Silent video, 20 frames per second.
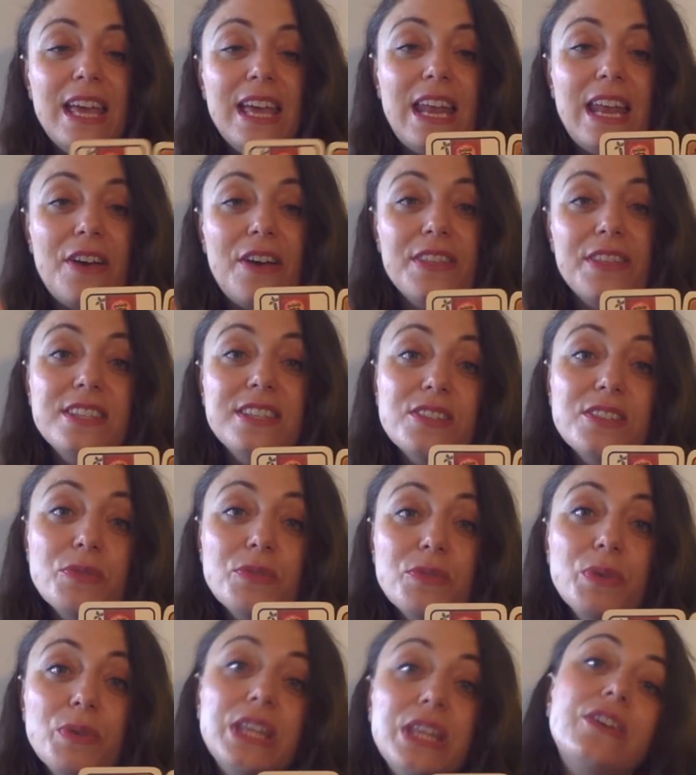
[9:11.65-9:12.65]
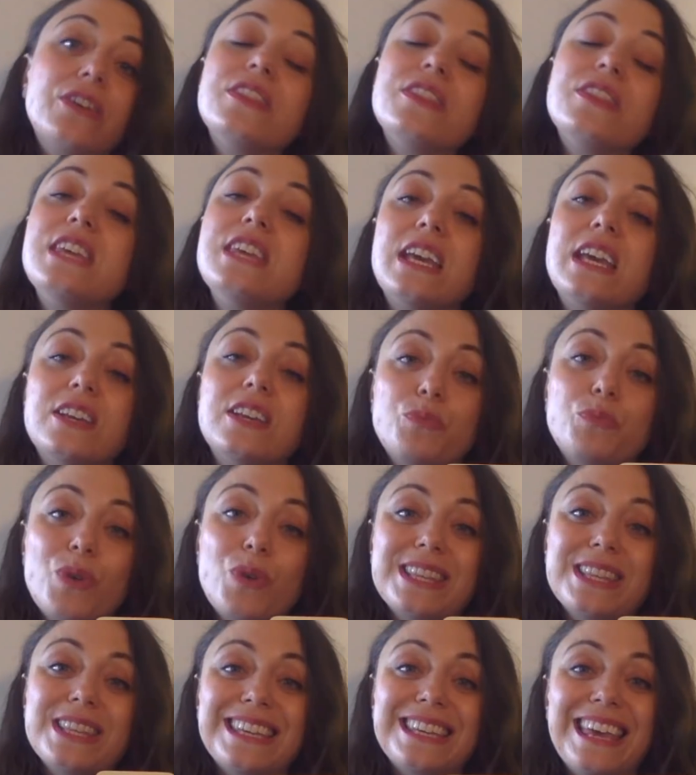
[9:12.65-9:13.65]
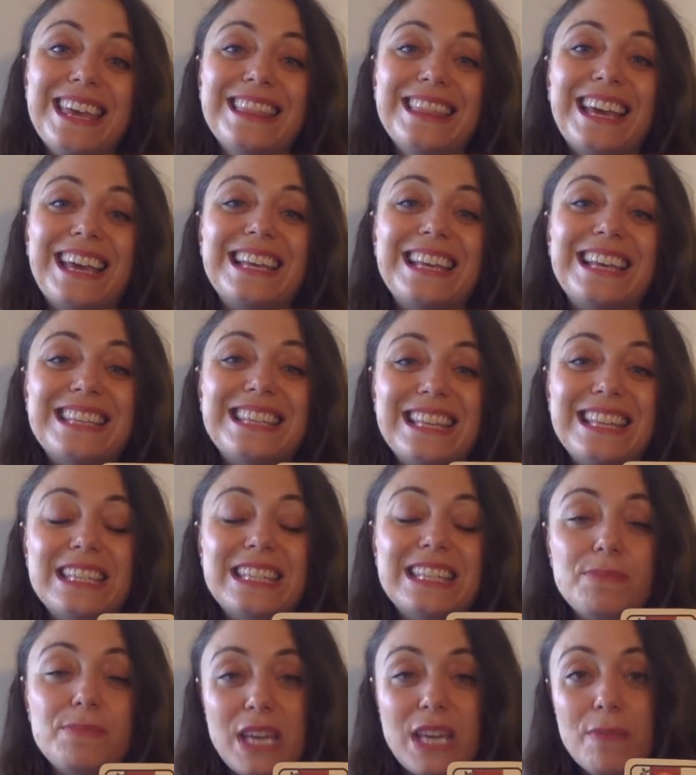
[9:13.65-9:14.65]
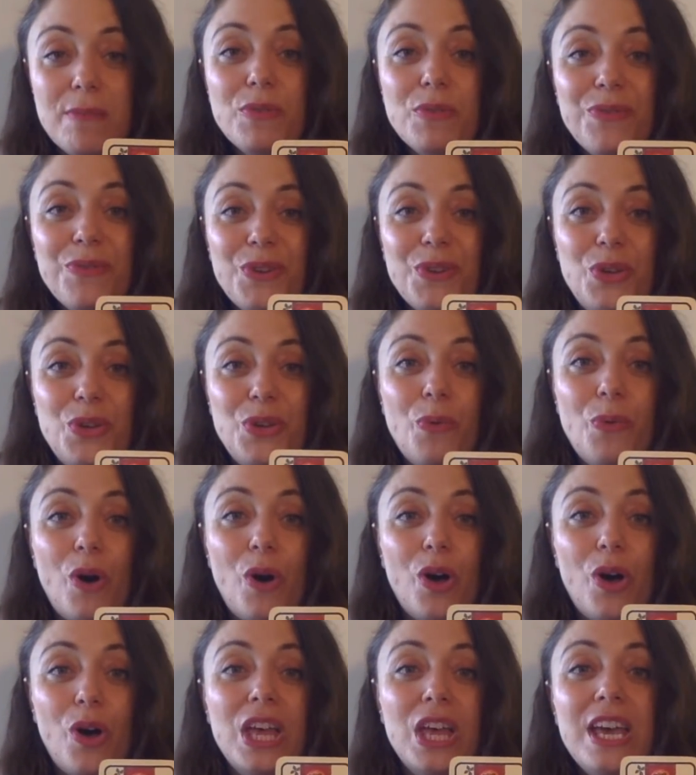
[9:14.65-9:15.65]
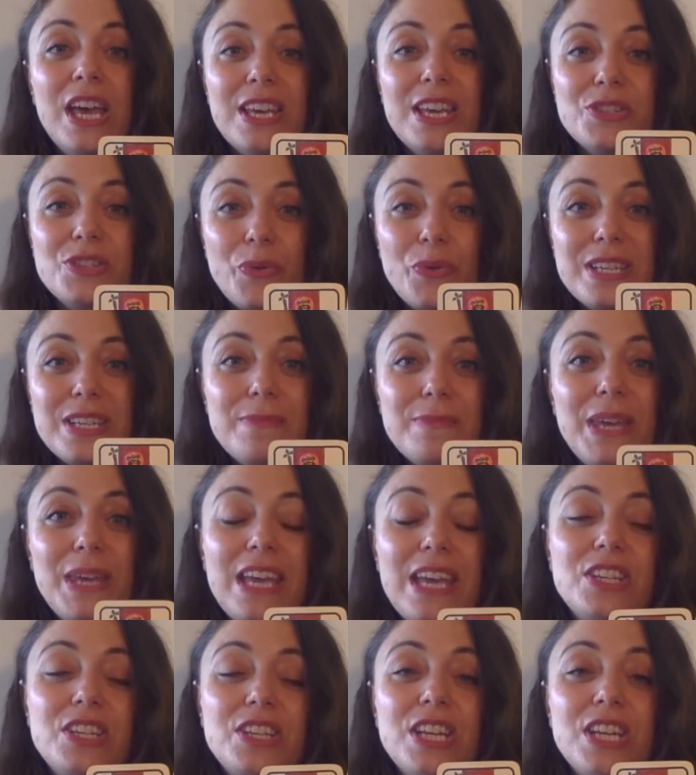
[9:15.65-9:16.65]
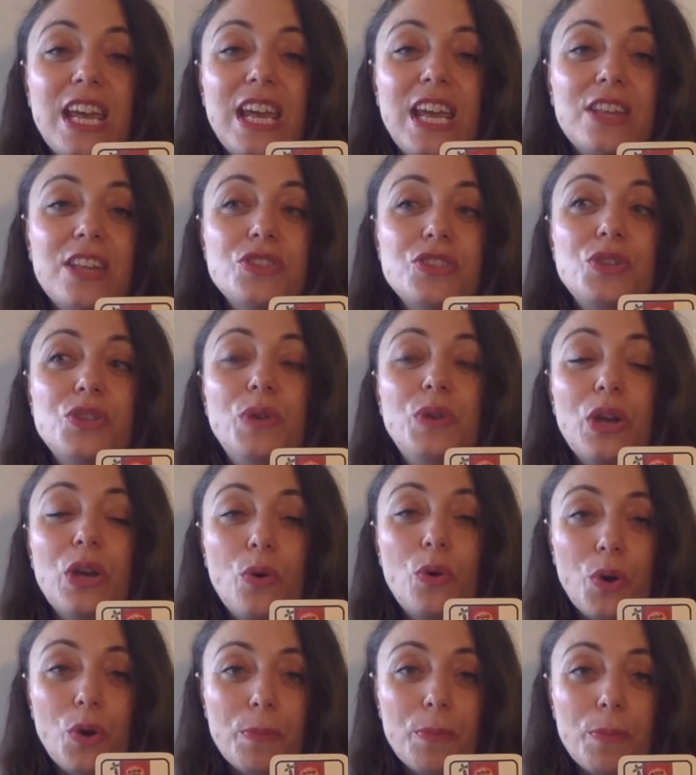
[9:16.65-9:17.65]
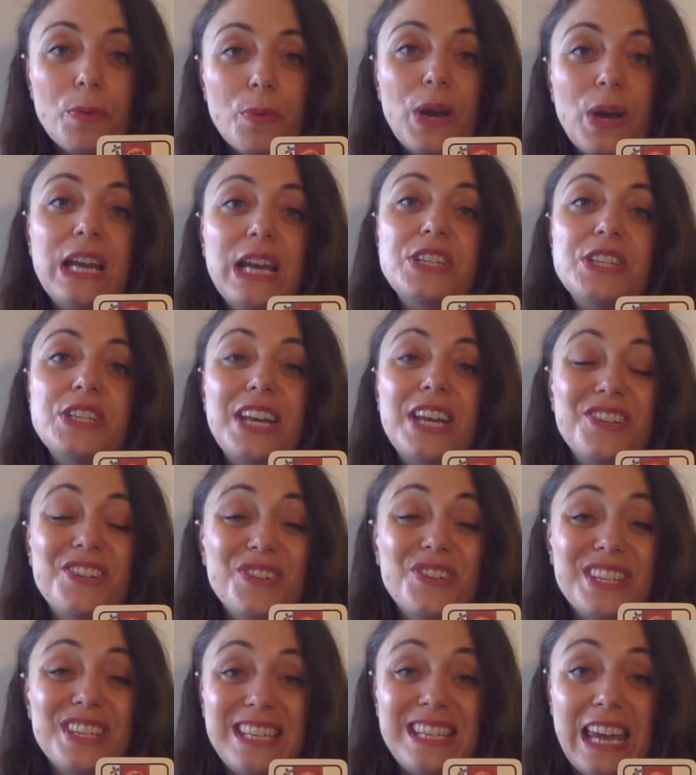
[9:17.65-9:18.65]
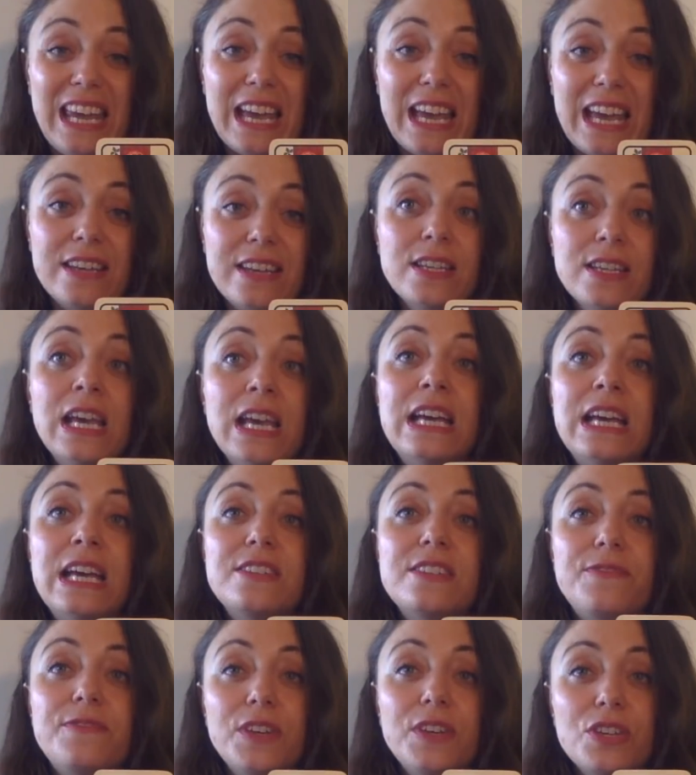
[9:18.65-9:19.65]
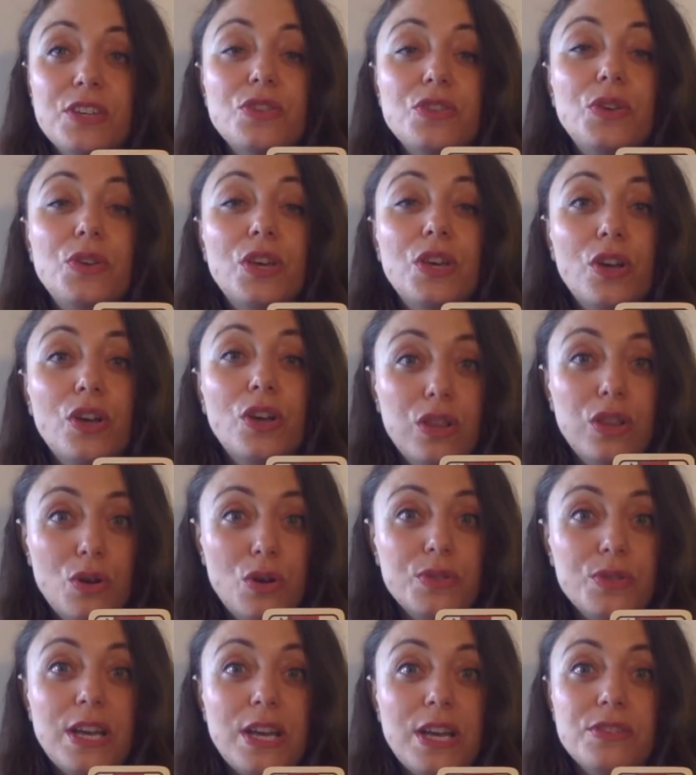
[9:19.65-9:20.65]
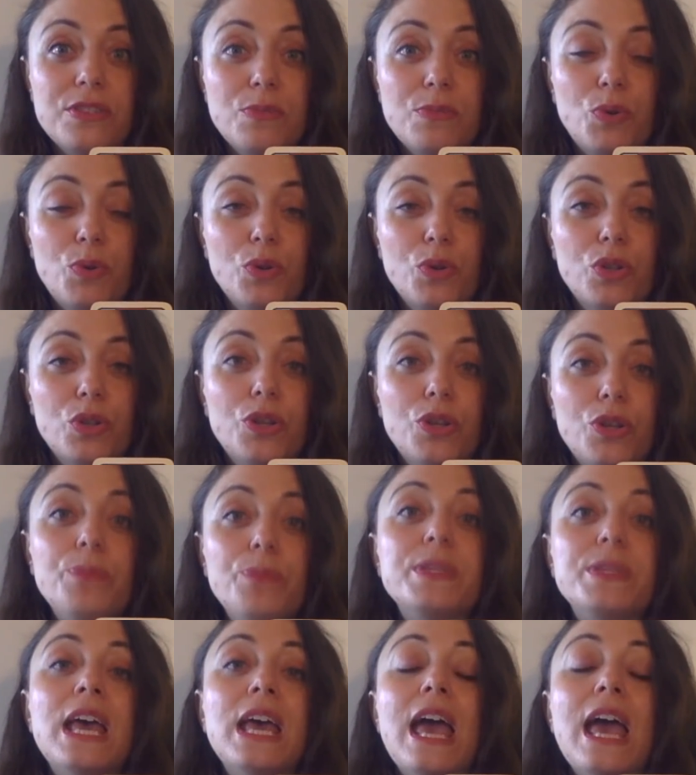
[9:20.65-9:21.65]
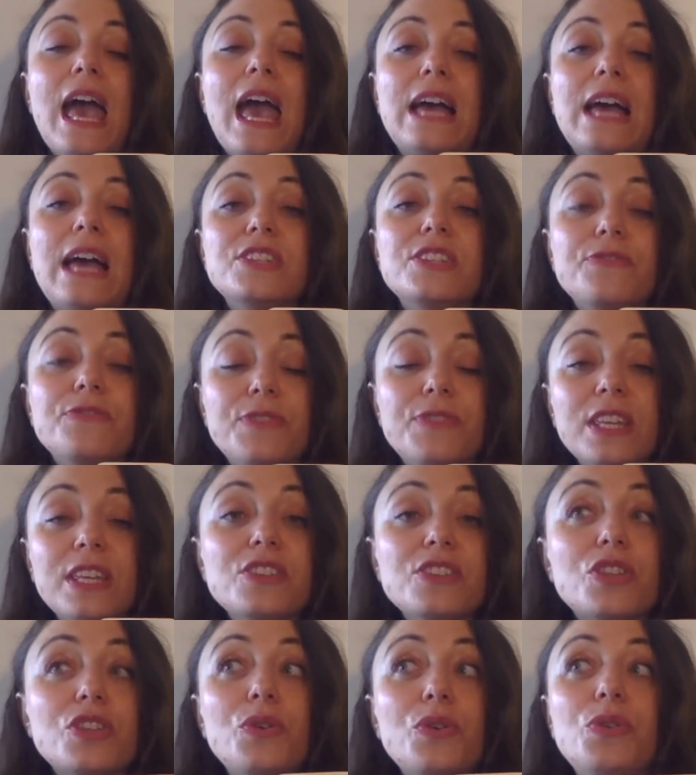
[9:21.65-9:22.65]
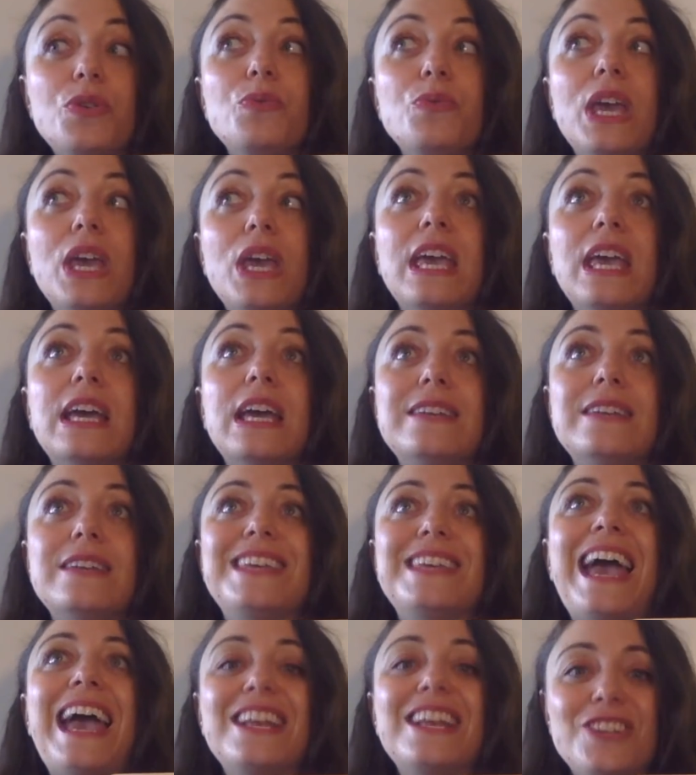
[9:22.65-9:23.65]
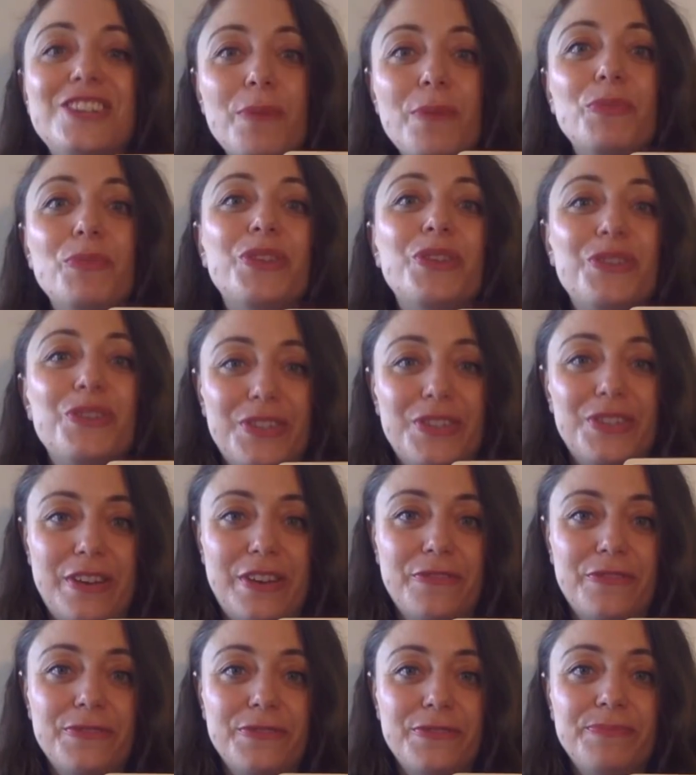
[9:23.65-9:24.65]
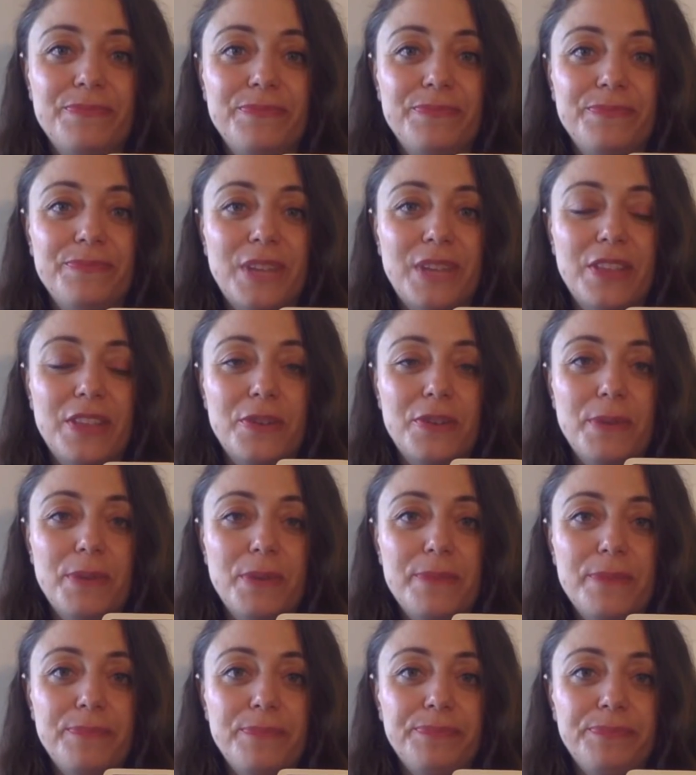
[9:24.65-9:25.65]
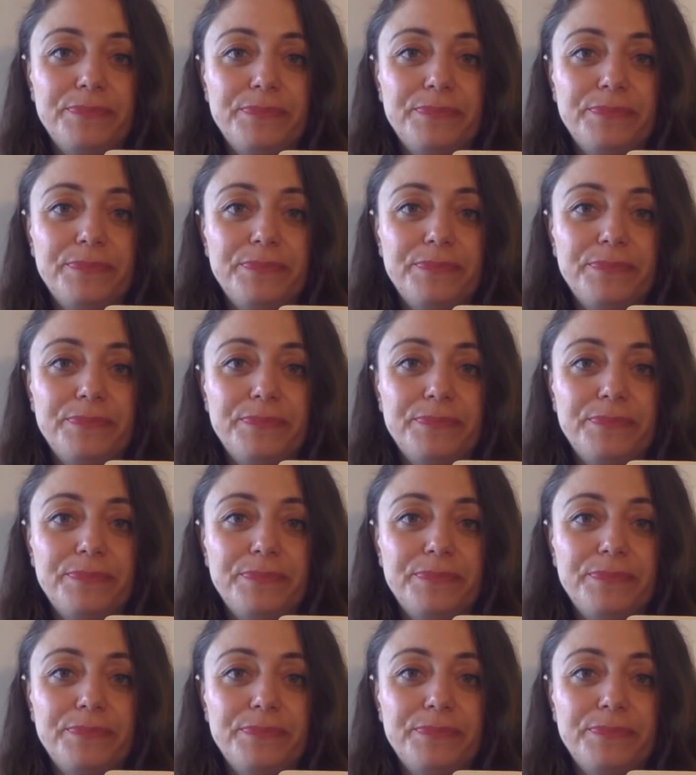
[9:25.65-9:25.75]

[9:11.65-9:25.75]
Now, this is a really good thing because once again, like I said, September for you all is going to be a chance to incorporate, to understand, to feel as though you can close out some old loops, and to feel as though you can catch up with yourself a little bit.